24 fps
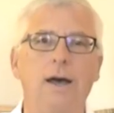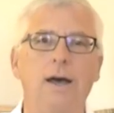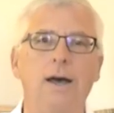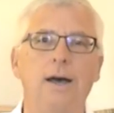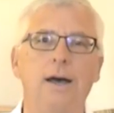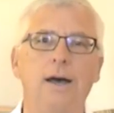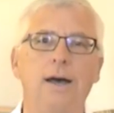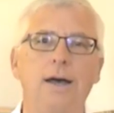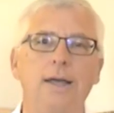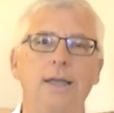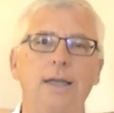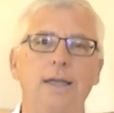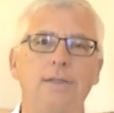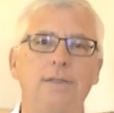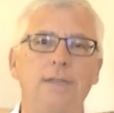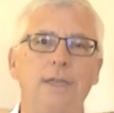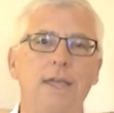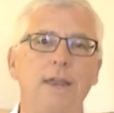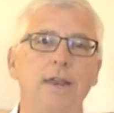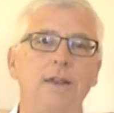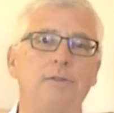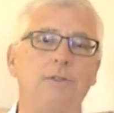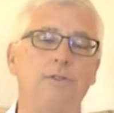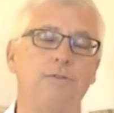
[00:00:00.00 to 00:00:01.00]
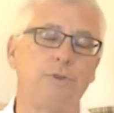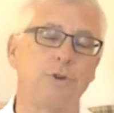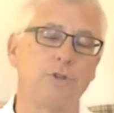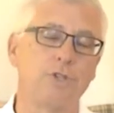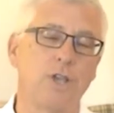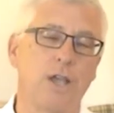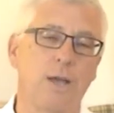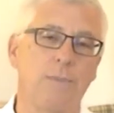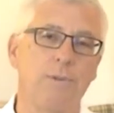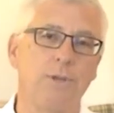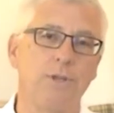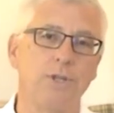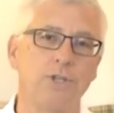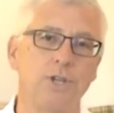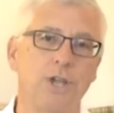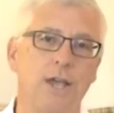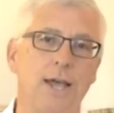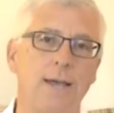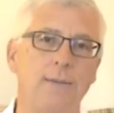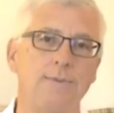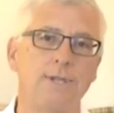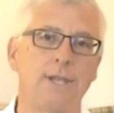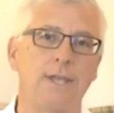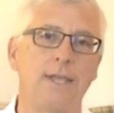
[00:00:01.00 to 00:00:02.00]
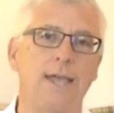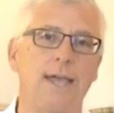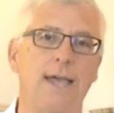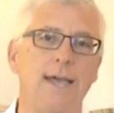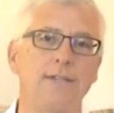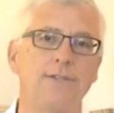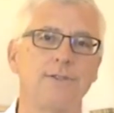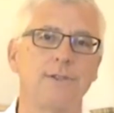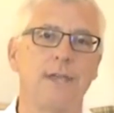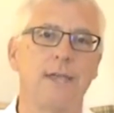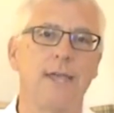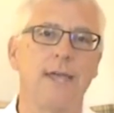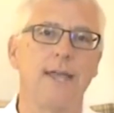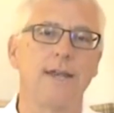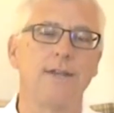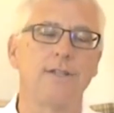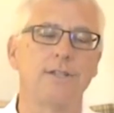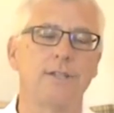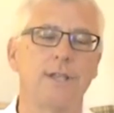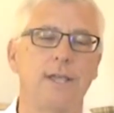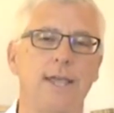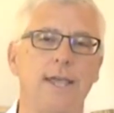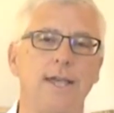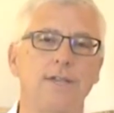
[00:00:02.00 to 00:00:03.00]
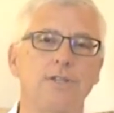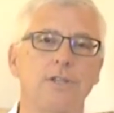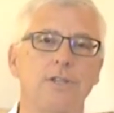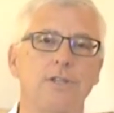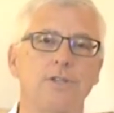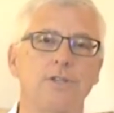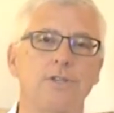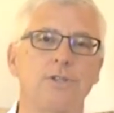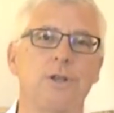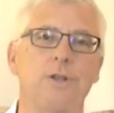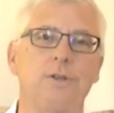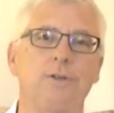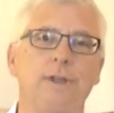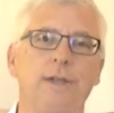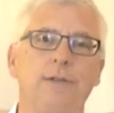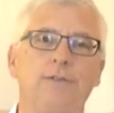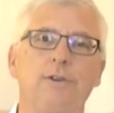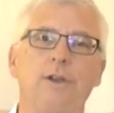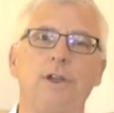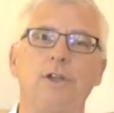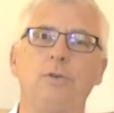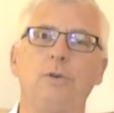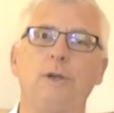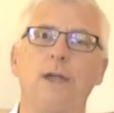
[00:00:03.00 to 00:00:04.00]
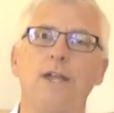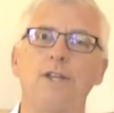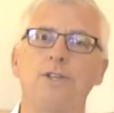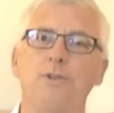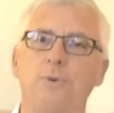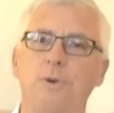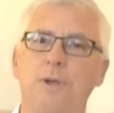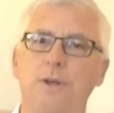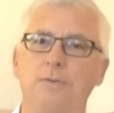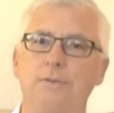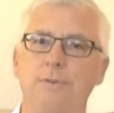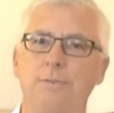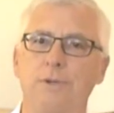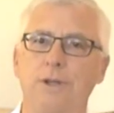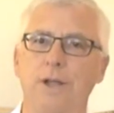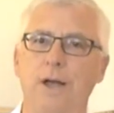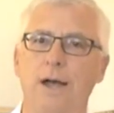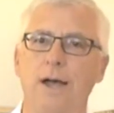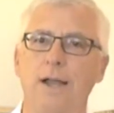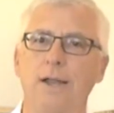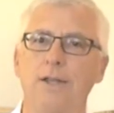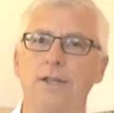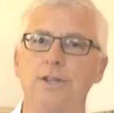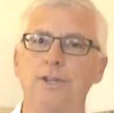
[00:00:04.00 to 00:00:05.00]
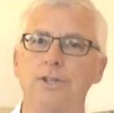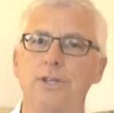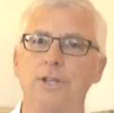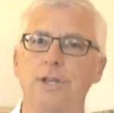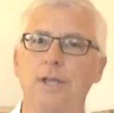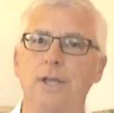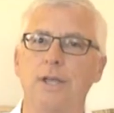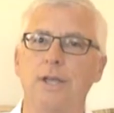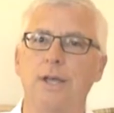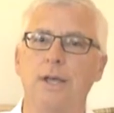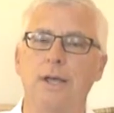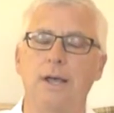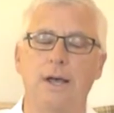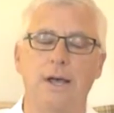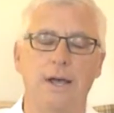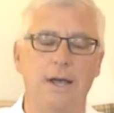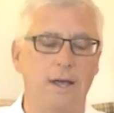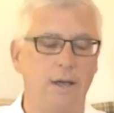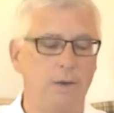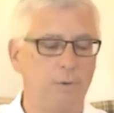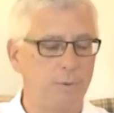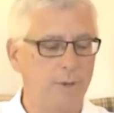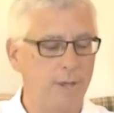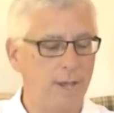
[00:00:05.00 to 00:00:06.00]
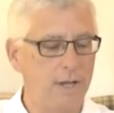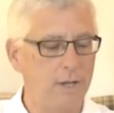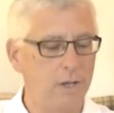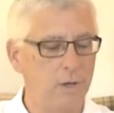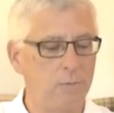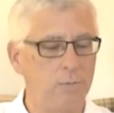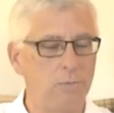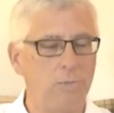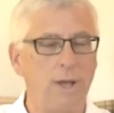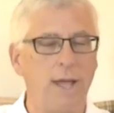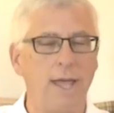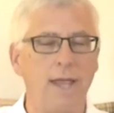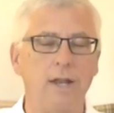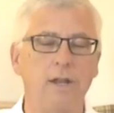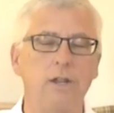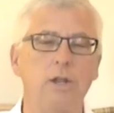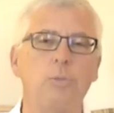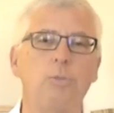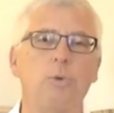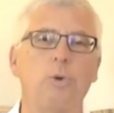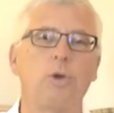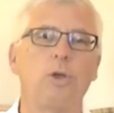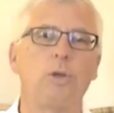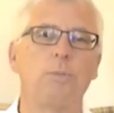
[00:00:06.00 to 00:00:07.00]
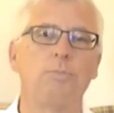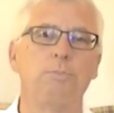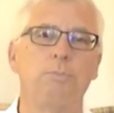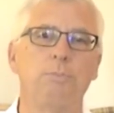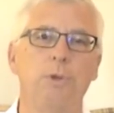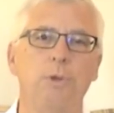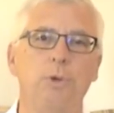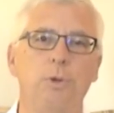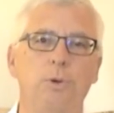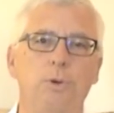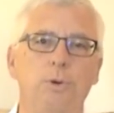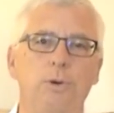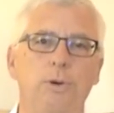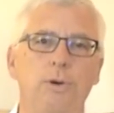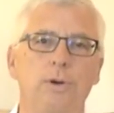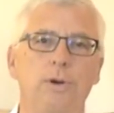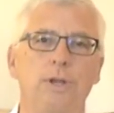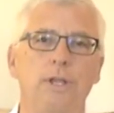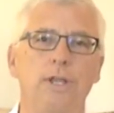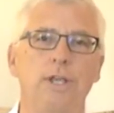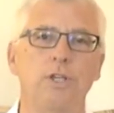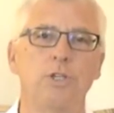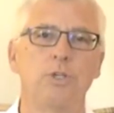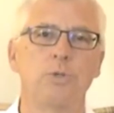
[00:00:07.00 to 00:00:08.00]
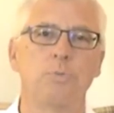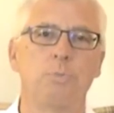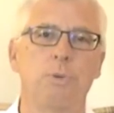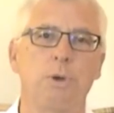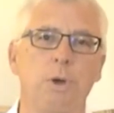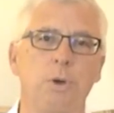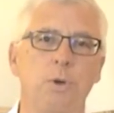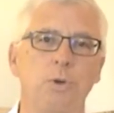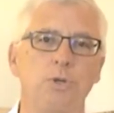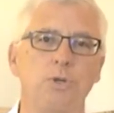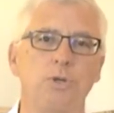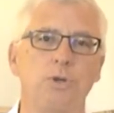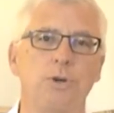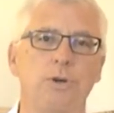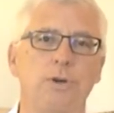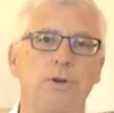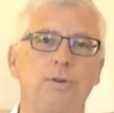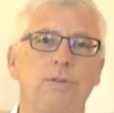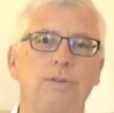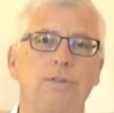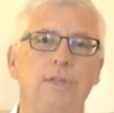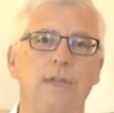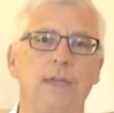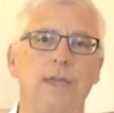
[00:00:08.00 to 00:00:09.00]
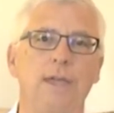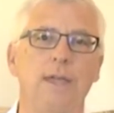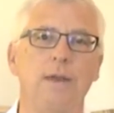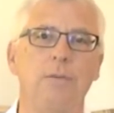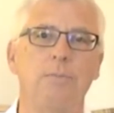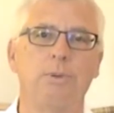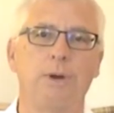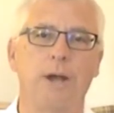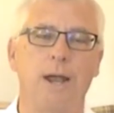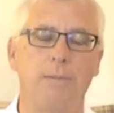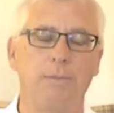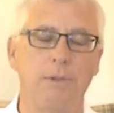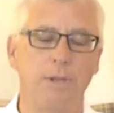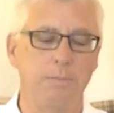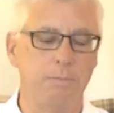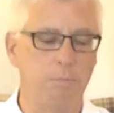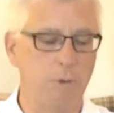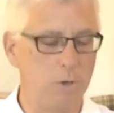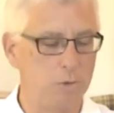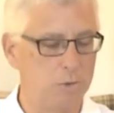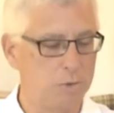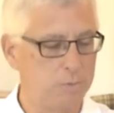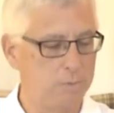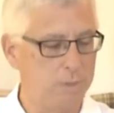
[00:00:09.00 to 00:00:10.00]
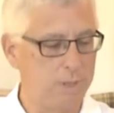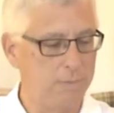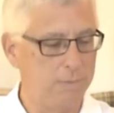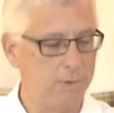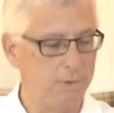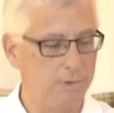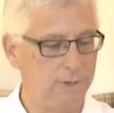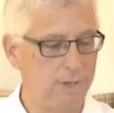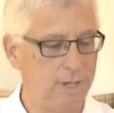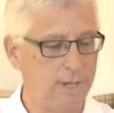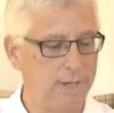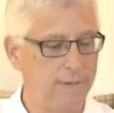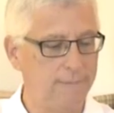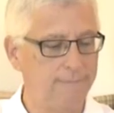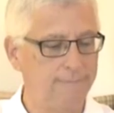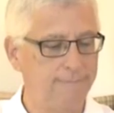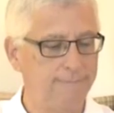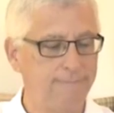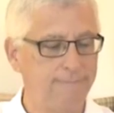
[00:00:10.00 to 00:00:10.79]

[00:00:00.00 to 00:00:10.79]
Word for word: Uh, and then at the first couple of jobs I had, had as, as, a consultant after I graduated from college, uh, we had a little, I had a little more computer exposure than probably most people did.